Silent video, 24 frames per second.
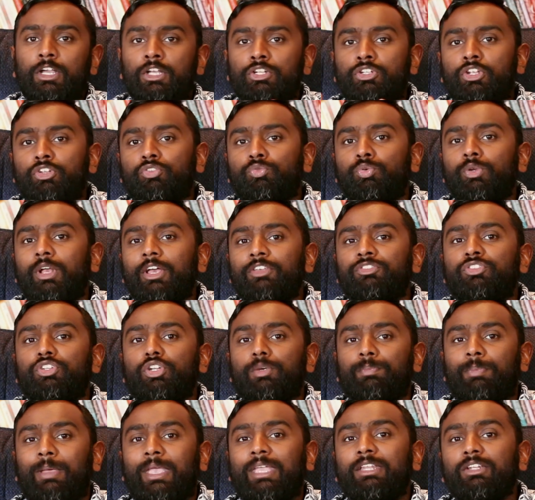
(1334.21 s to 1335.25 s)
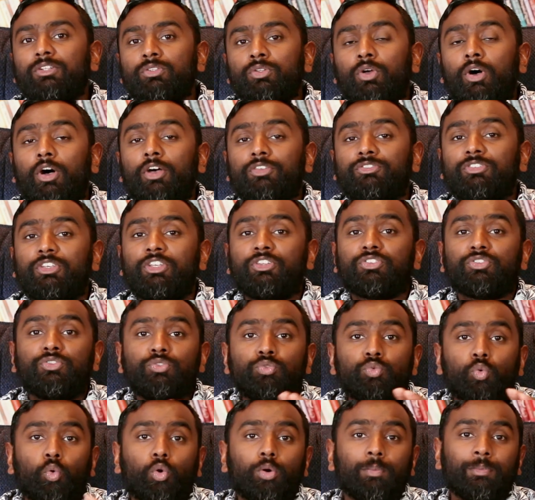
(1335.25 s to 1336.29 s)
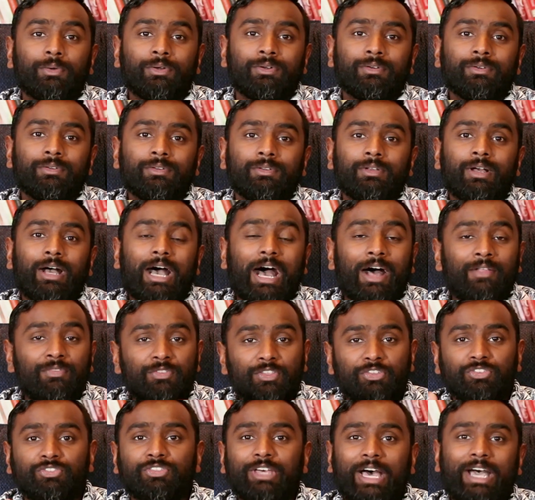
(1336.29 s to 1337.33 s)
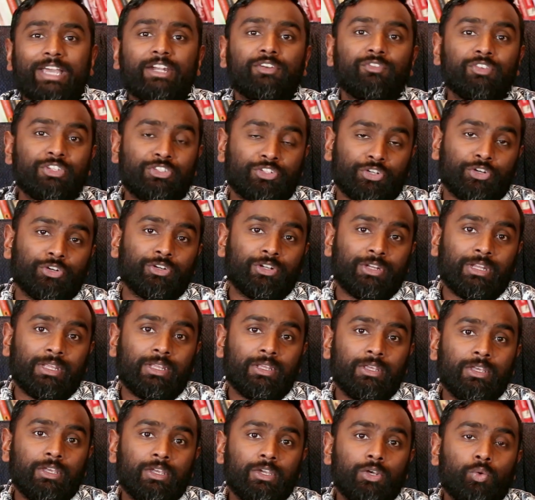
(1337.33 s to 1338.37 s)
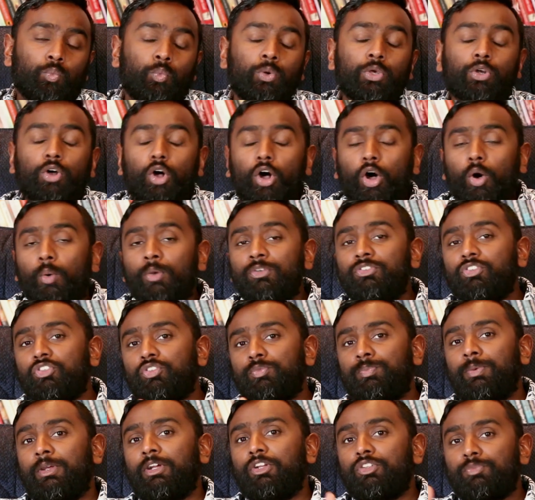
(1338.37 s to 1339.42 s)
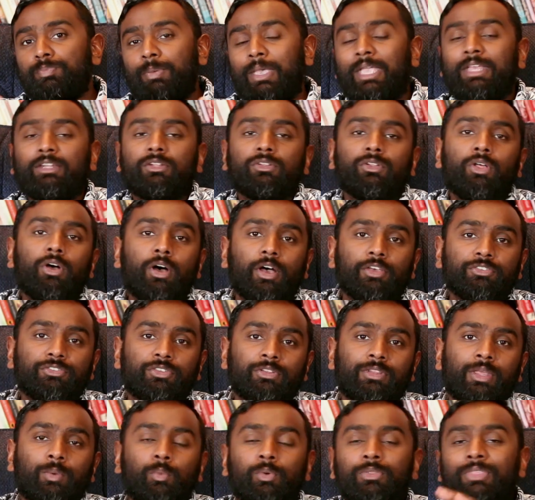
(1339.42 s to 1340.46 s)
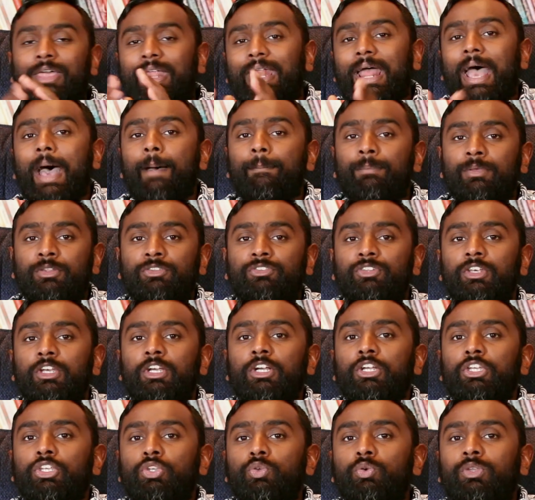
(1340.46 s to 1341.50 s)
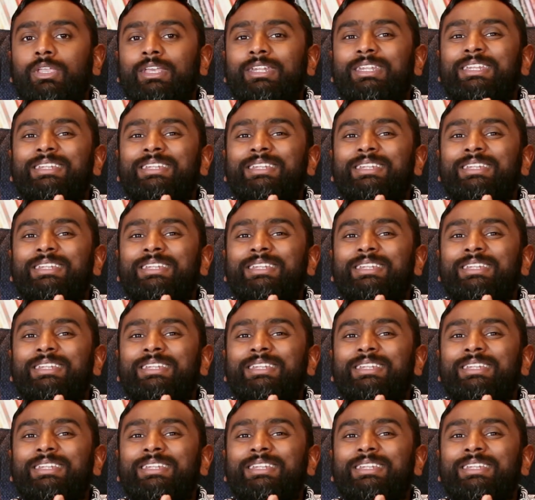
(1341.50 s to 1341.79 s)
Just realize that your pain and loss, it's normal on this side of eternity. We will always experience pain and loss. And then when that happens, you can